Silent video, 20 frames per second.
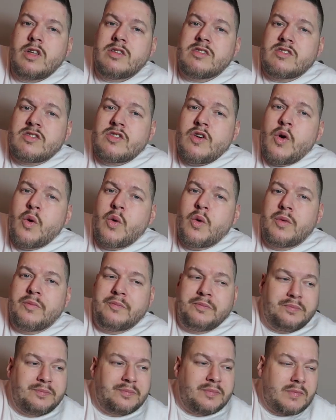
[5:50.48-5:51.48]
So,
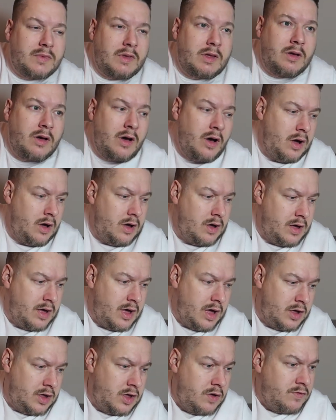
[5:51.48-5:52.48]

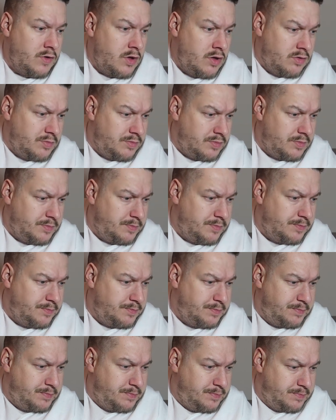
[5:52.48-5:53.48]
you've just
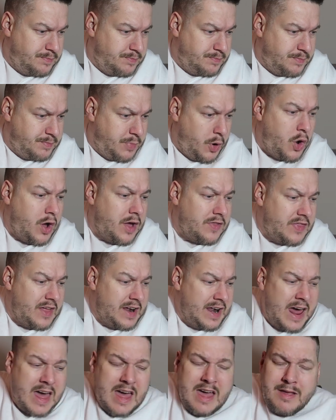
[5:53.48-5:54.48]
buggered
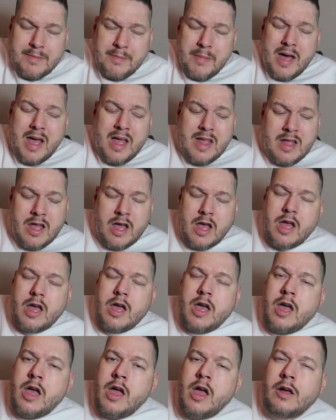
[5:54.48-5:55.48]
the light, man.
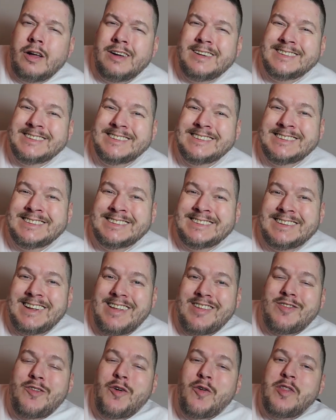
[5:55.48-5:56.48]

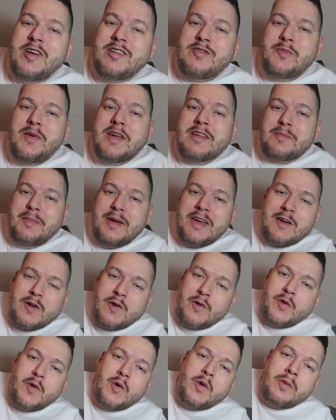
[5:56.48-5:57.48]
So this week's been
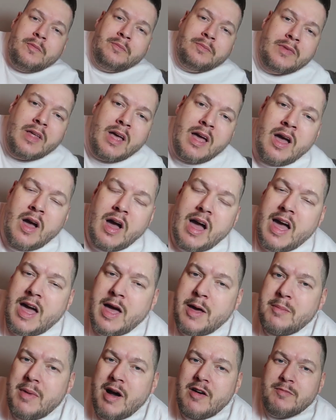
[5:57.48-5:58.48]
cool.
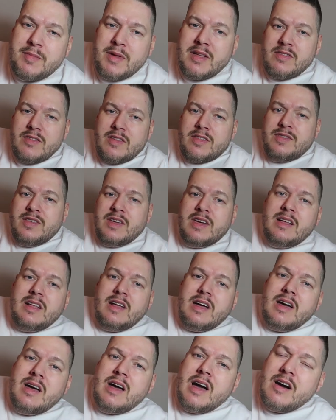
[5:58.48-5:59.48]
I've been in the
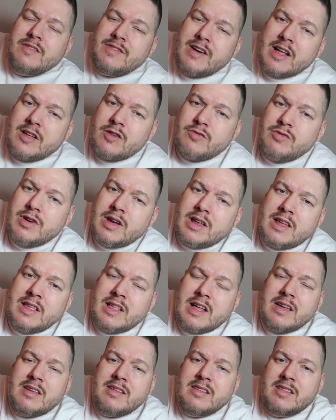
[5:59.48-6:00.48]
theatre, I've had a really
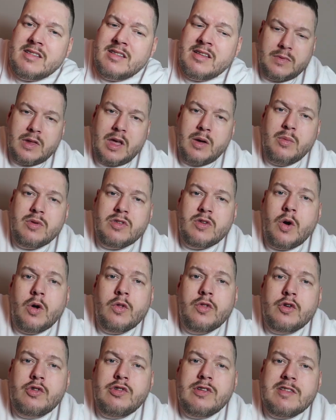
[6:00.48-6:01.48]
nice, it was
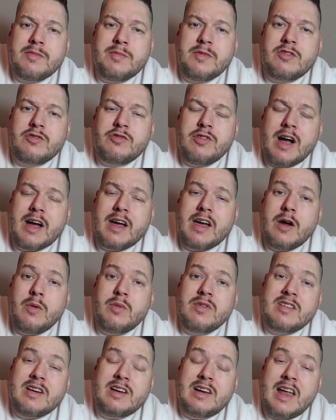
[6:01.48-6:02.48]
called the Christmas Cracker, it
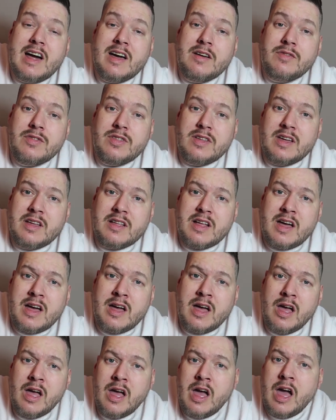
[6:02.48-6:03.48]
was a live
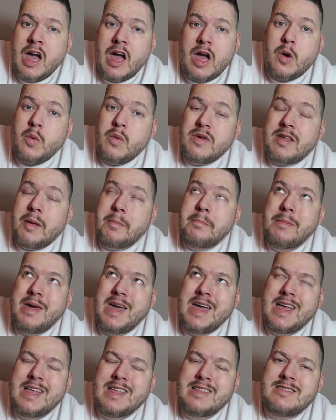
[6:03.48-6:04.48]
theatre. It was a
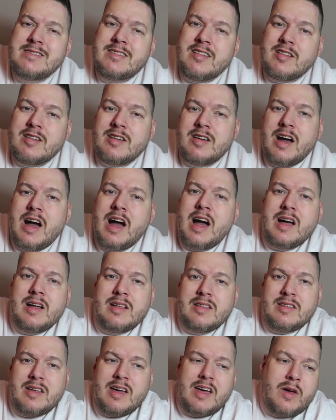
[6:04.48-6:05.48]
mint,
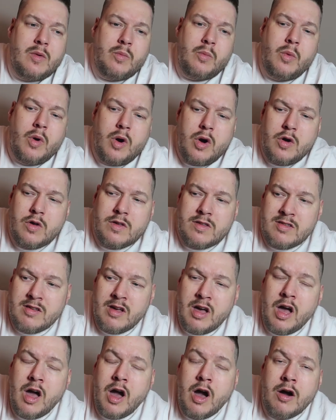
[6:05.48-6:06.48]
and it was
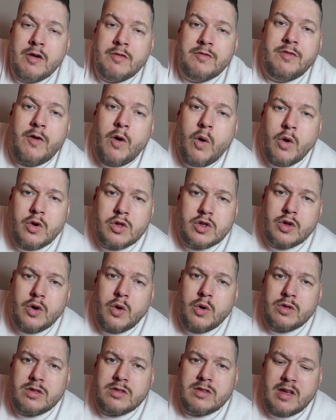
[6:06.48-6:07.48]
four
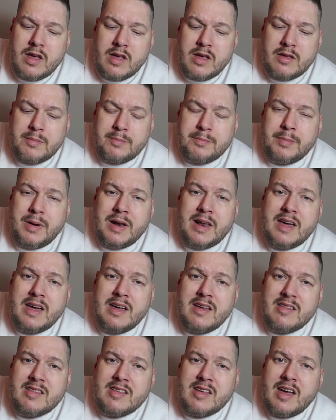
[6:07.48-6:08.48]
short
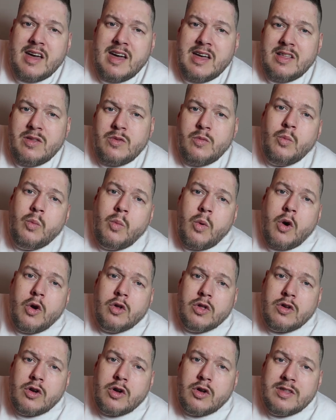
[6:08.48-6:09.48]
plays in
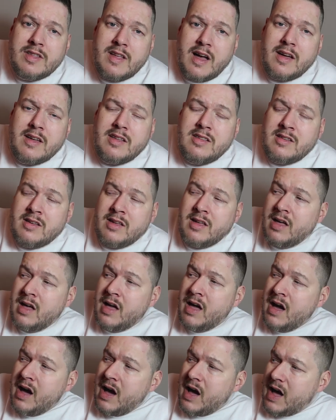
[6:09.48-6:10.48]
one night.
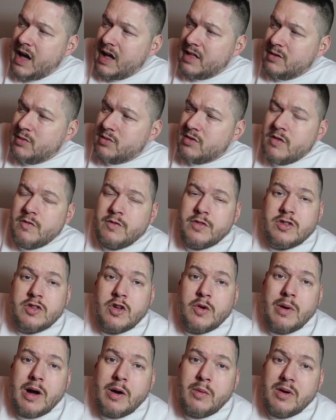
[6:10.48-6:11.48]
And it was on for
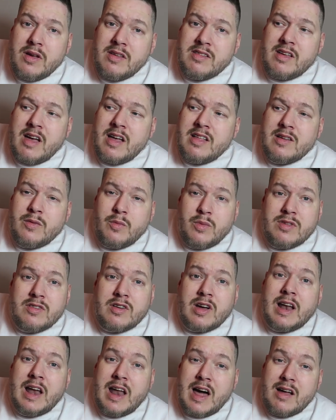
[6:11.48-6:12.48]
2 hours, and it was
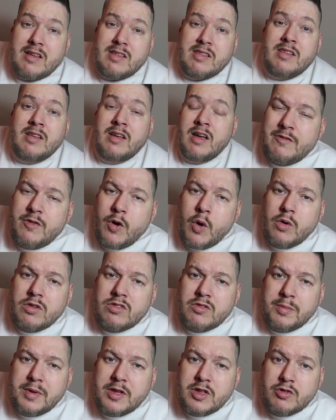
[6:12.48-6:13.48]
class. I've
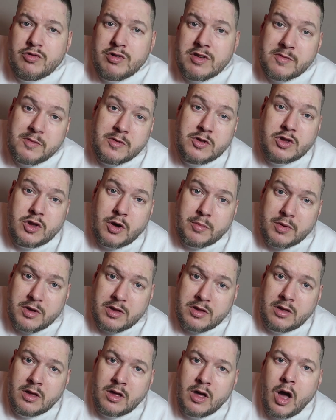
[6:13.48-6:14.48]
also been Christmas
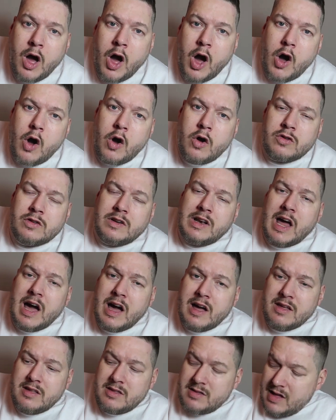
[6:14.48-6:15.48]
shopping
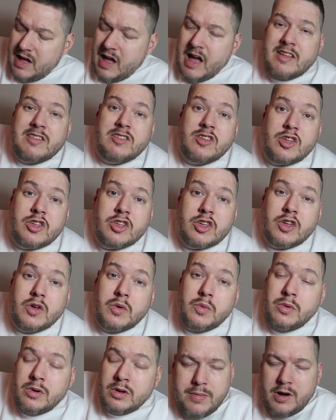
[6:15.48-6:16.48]
online, as you
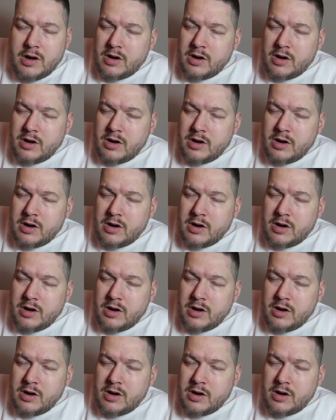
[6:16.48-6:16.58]
do.